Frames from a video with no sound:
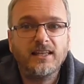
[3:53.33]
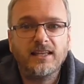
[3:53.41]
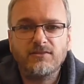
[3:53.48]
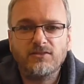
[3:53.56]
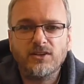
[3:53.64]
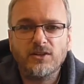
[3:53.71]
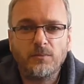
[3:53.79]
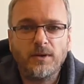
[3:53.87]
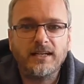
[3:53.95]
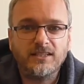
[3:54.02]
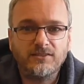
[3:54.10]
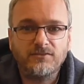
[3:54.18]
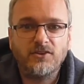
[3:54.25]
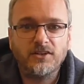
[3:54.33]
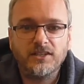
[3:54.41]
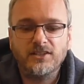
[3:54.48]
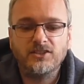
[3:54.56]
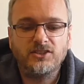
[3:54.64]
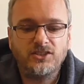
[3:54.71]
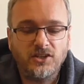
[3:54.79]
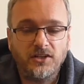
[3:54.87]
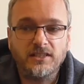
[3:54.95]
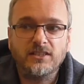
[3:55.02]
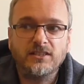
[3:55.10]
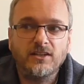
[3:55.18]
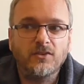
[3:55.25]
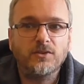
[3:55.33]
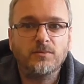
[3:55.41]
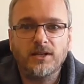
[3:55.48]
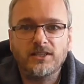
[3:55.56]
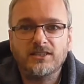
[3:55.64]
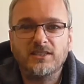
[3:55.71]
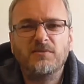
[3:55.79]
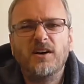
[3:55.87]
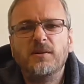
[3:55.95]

even though the pad is frigging shite on the PlayStation.